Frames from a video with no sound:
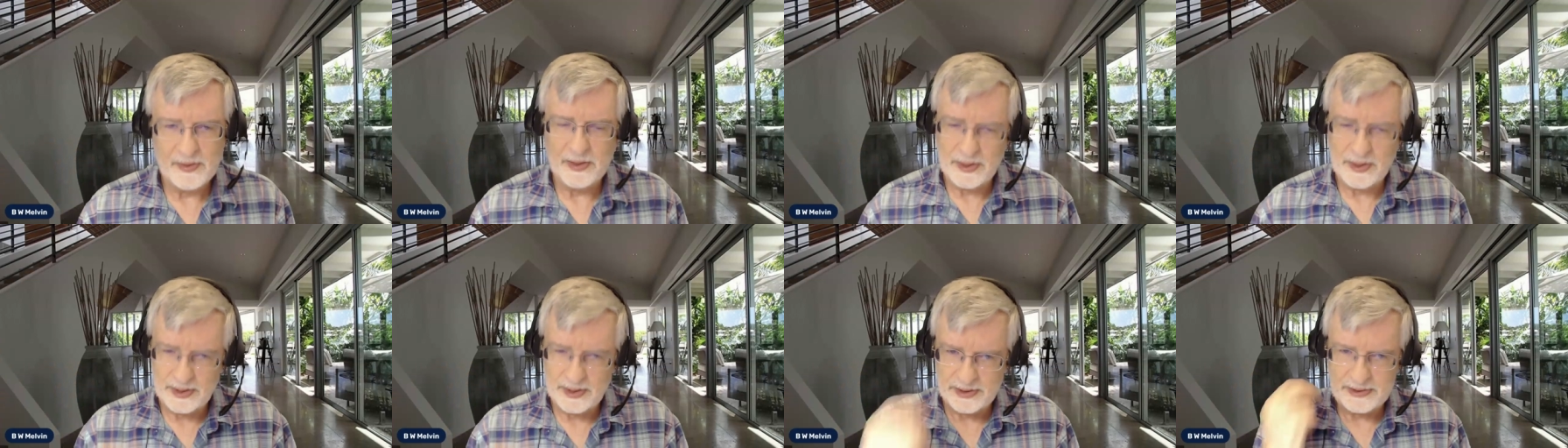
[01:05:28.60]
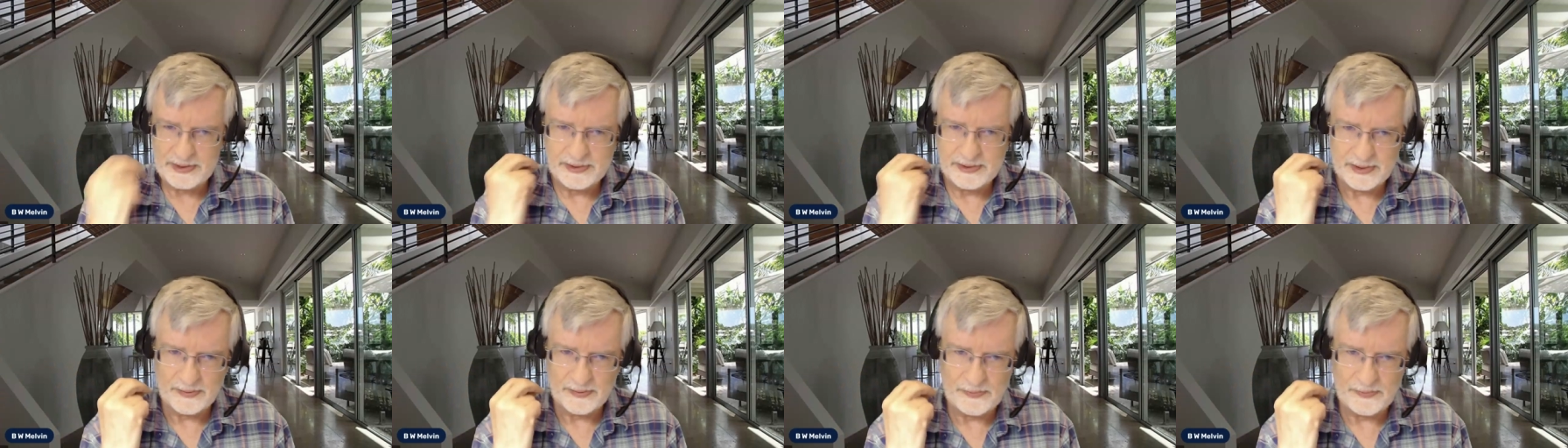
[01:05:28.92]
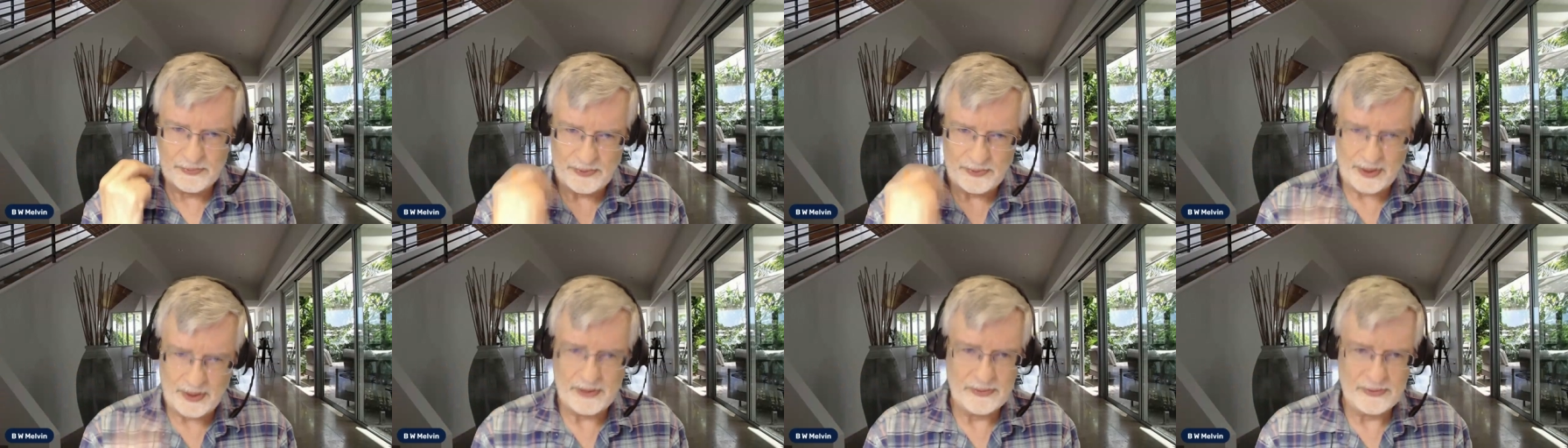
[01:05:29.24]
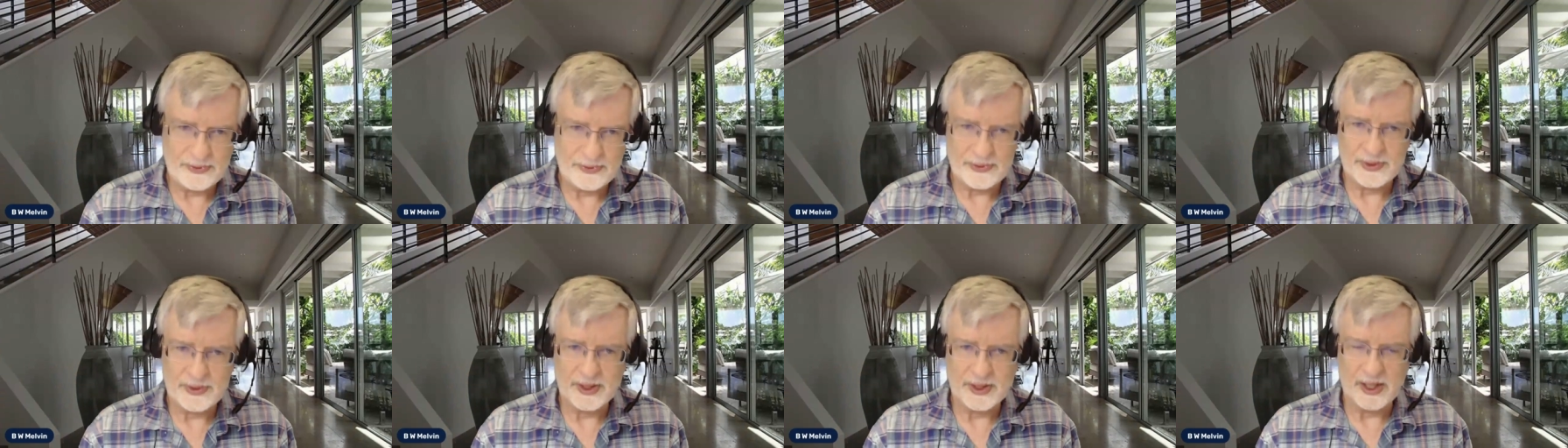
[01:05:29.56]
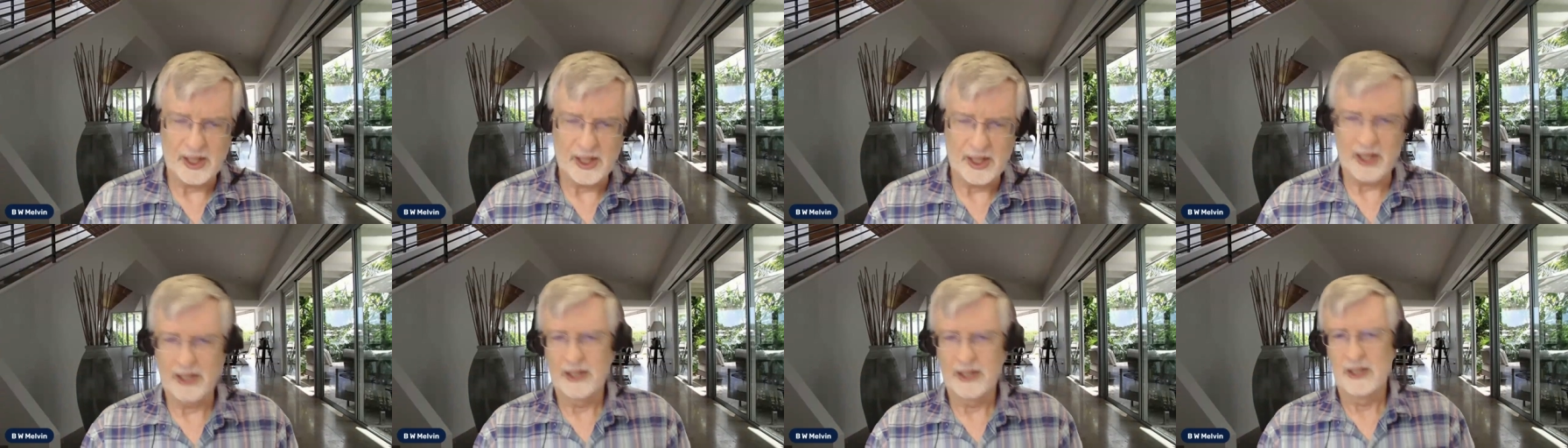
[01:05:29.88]
He's the faithful
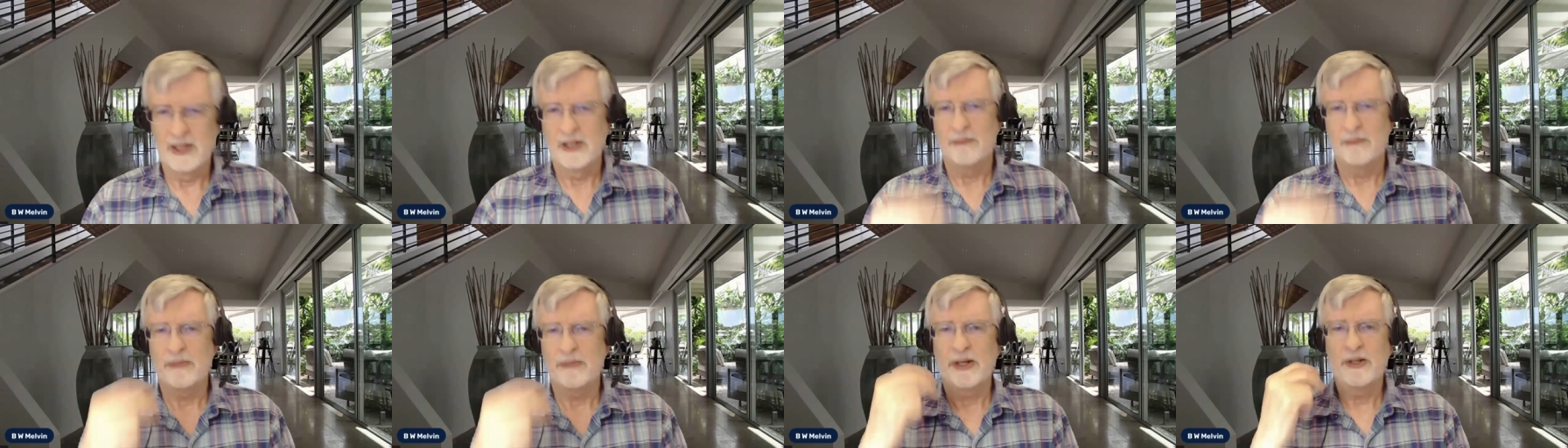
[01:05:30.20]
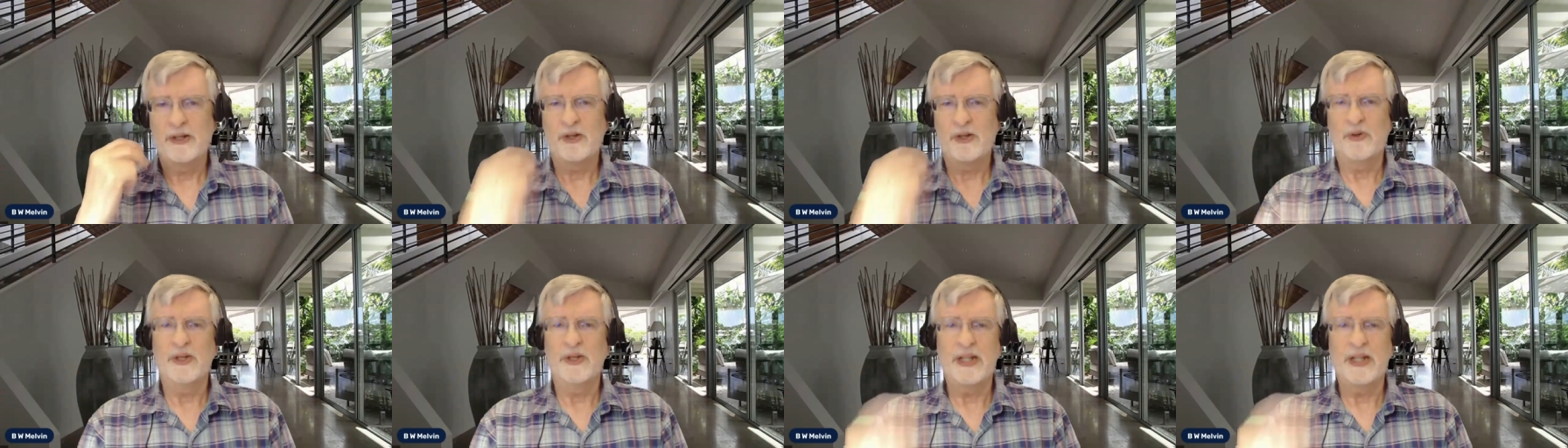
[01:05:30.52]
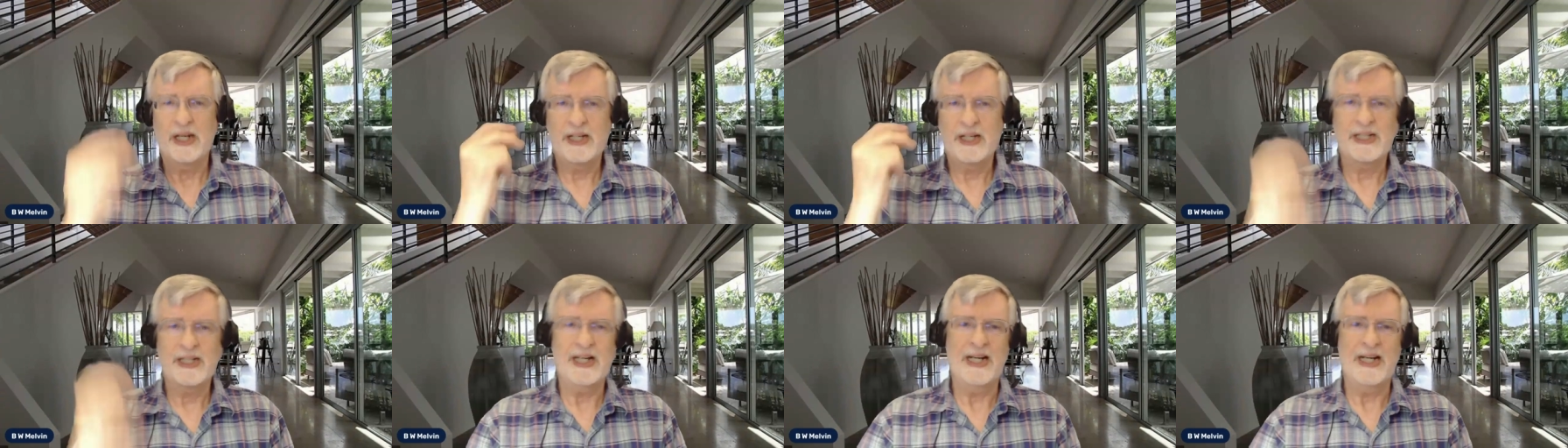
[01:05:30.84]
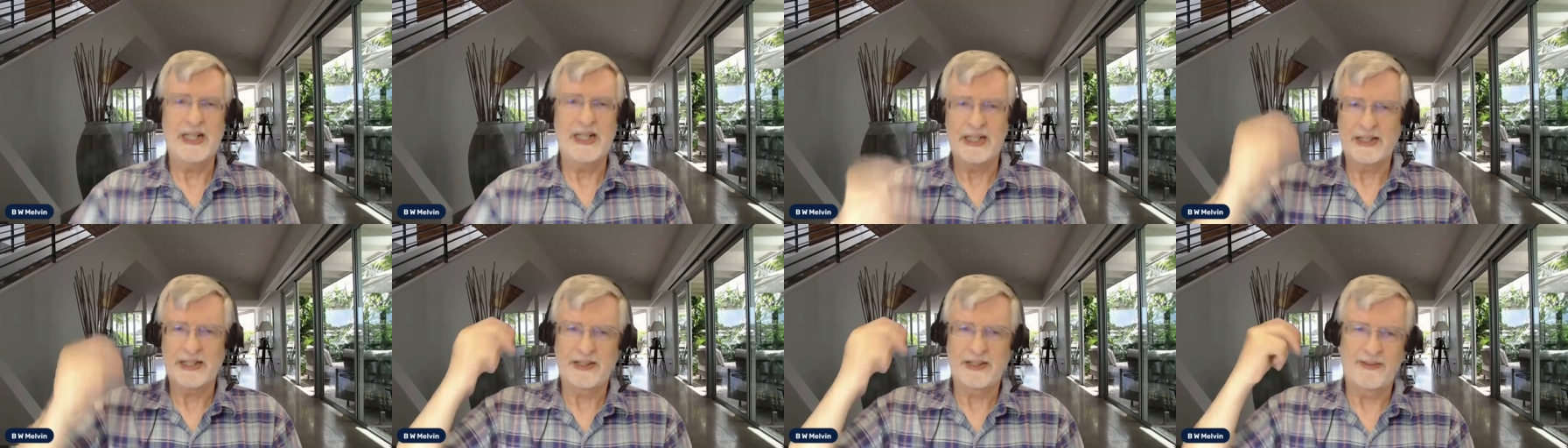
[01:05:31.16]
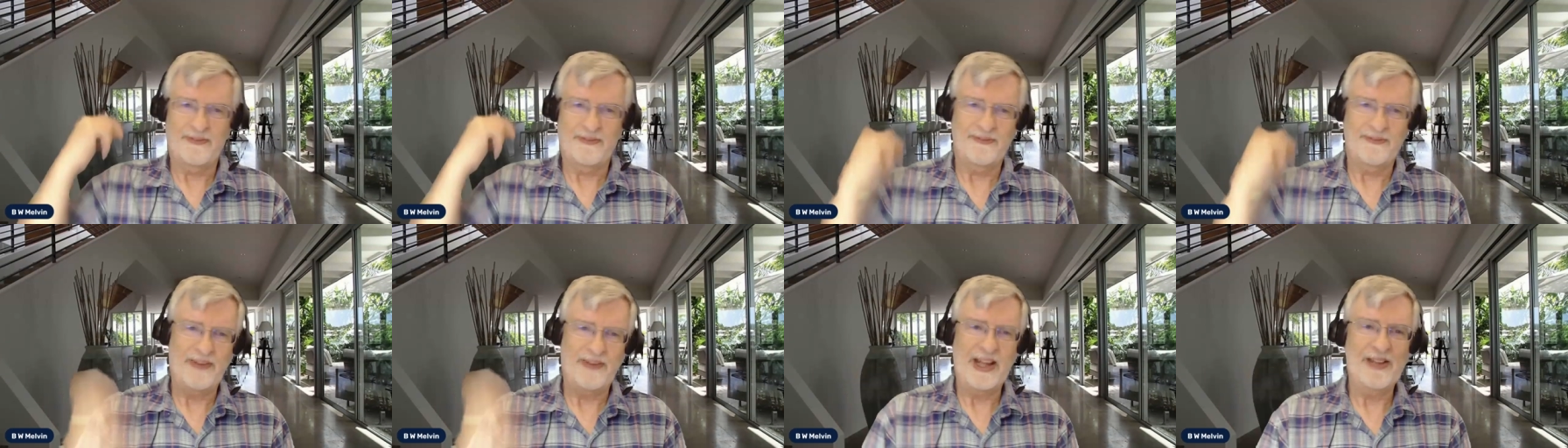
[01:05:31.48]
God. By knowing that God is
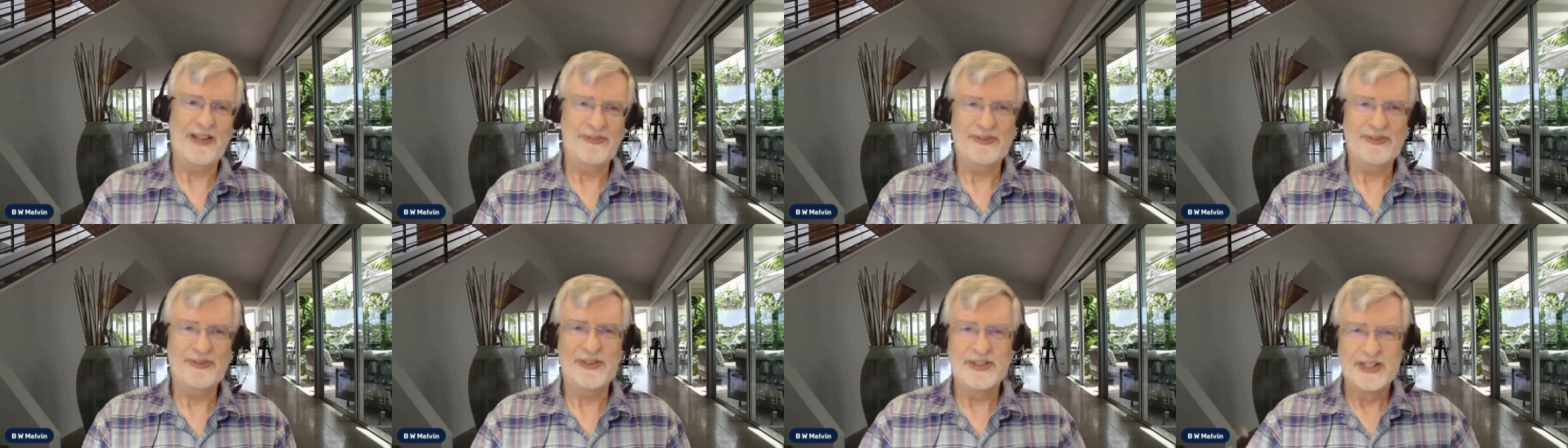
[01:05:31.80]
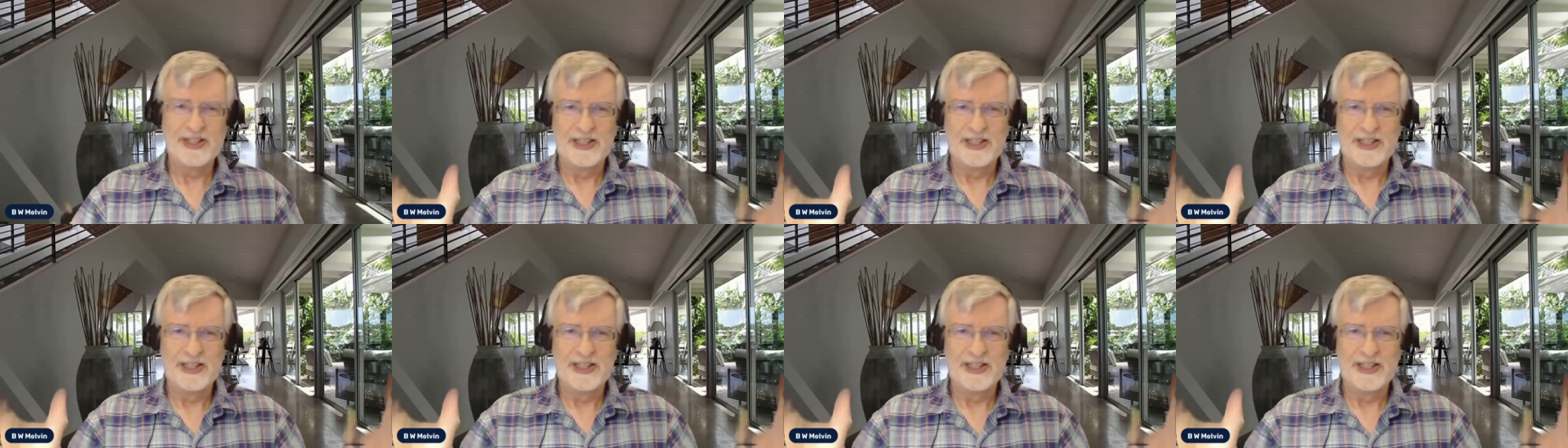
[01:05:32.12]
faithful,